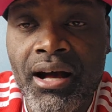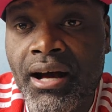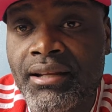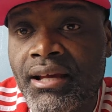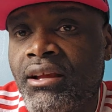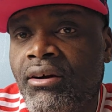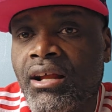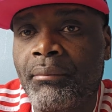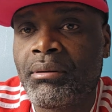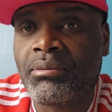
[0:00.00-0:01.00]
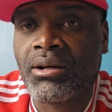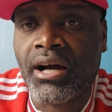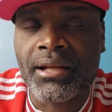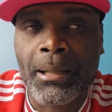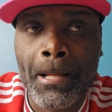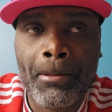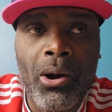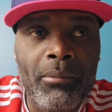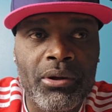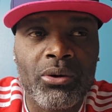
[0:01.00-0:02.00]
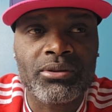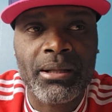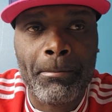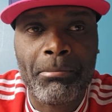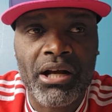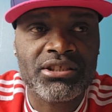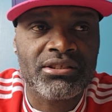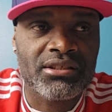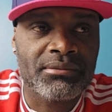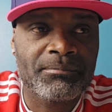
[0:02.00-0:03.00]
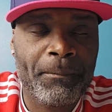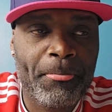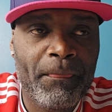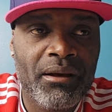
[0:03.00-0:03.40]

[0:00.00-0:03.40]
And I hear a lot of people kind of coming out and bashing him,